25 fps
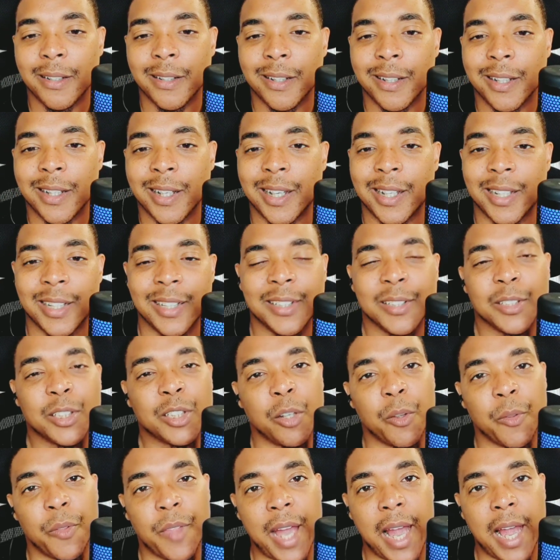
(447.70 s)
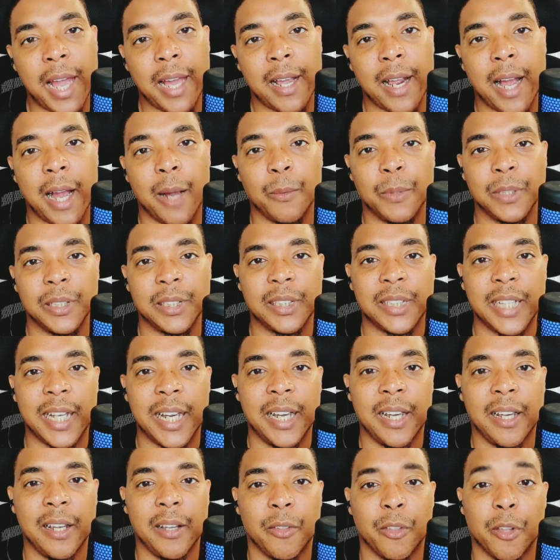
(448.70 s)
So that, I would say,
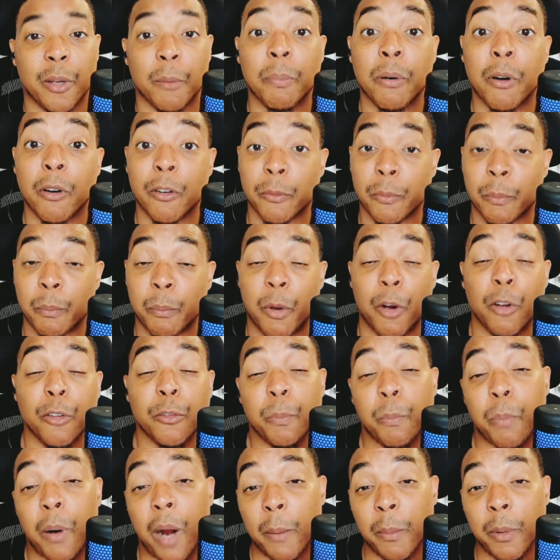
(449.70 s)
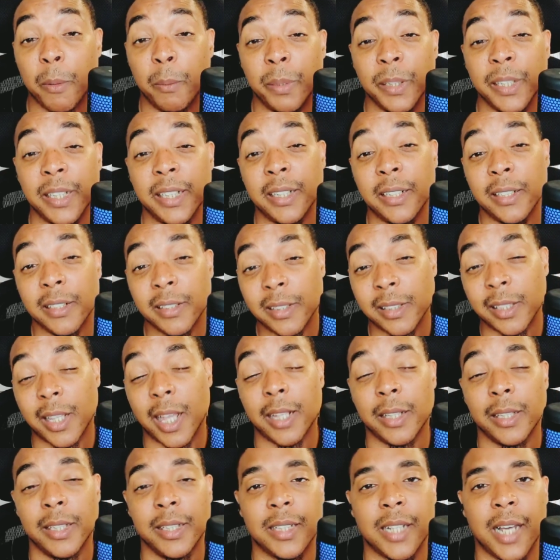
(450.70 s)
they're both probably slightly
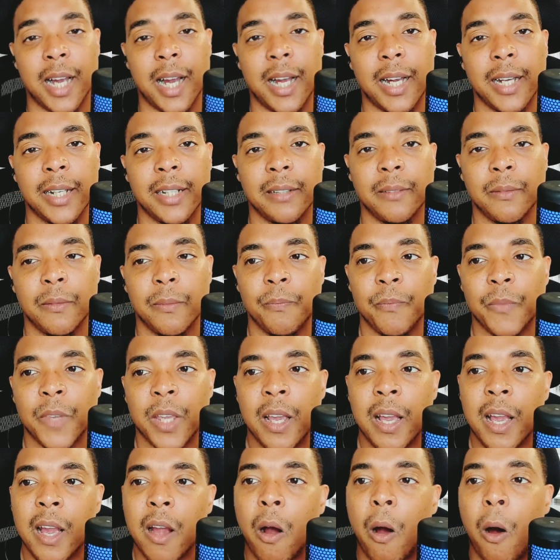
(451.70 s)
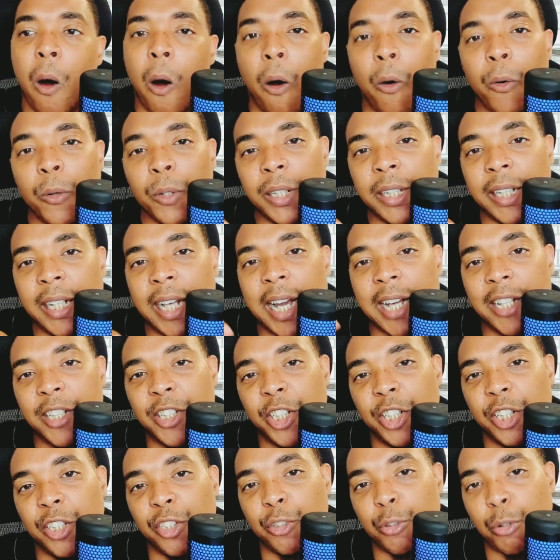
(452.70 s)
tied, only hedging
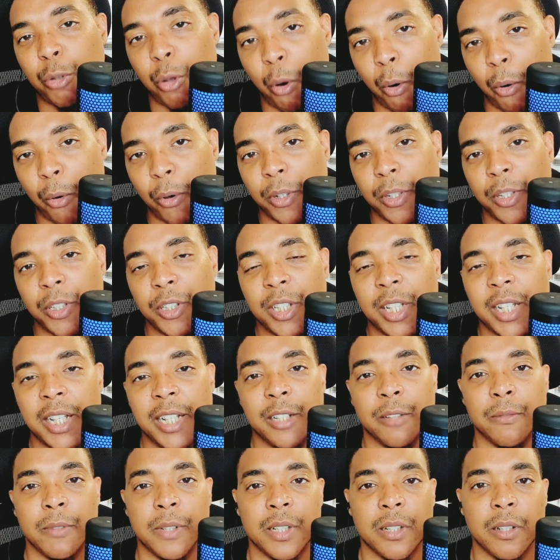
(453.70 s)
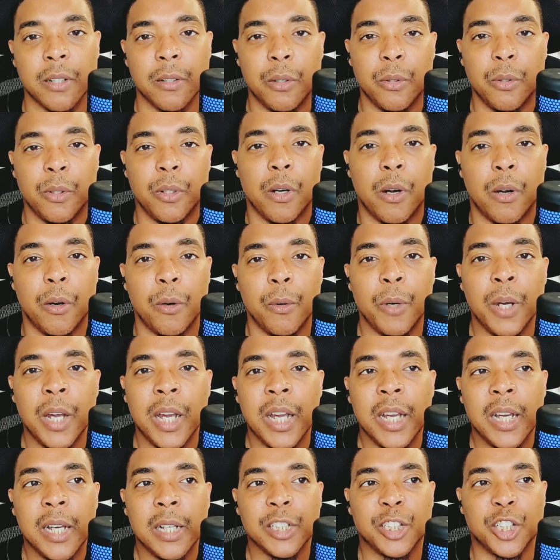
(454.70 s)
towards Henry Cejudo,
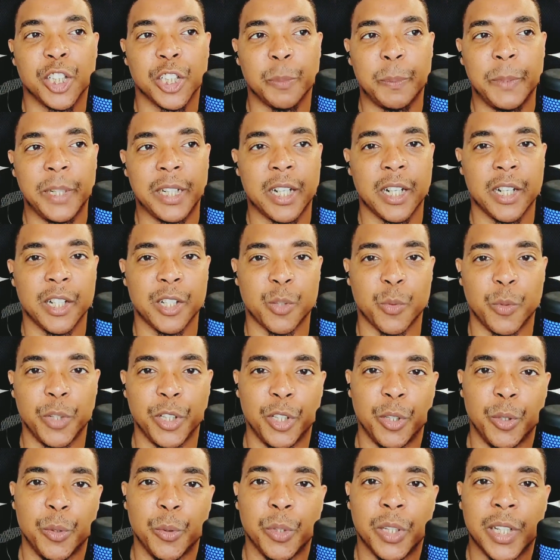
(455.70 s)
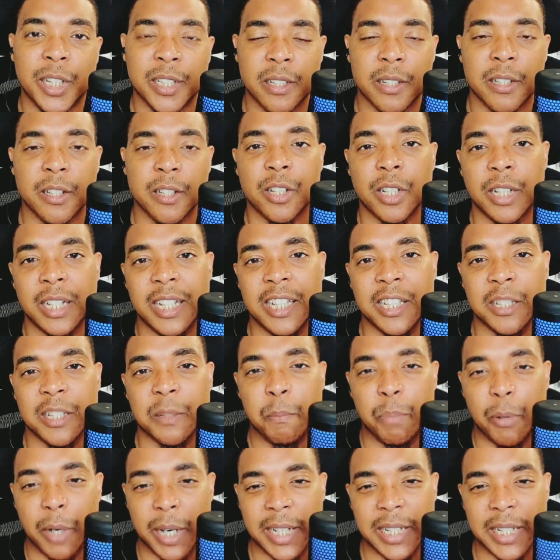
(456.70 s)
just because when you listen to his
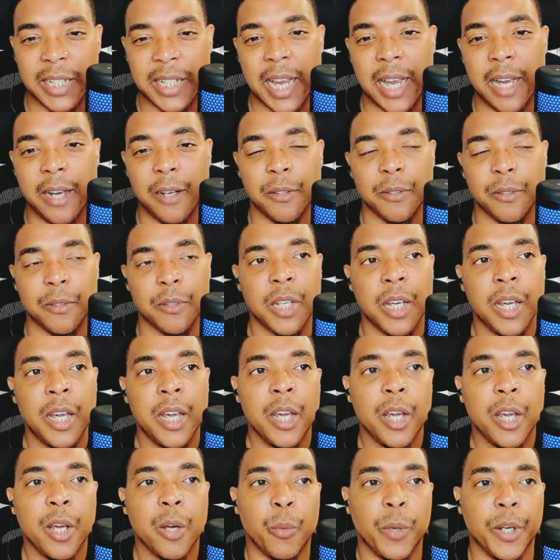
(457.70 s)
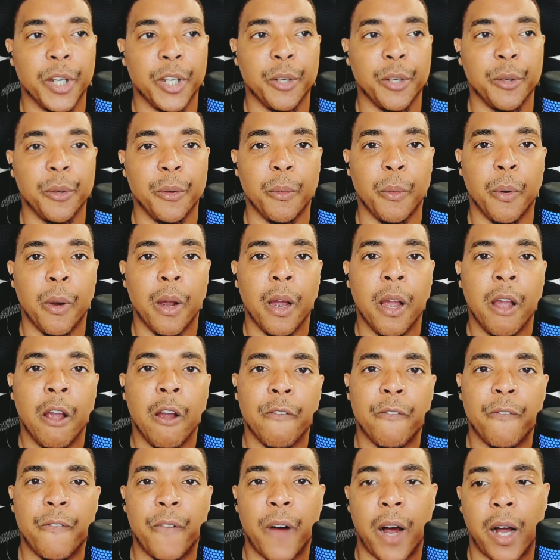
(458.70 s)
breakdowns, when you
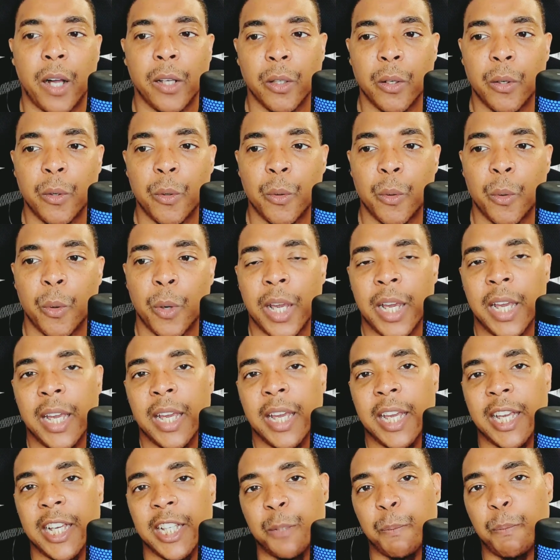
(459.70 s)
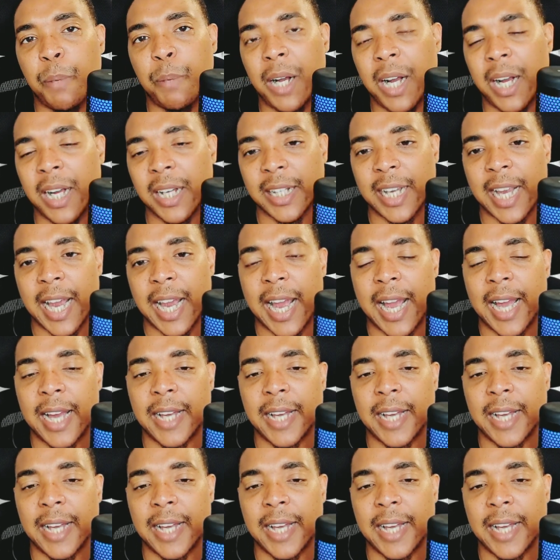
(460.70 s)
follow his podcast,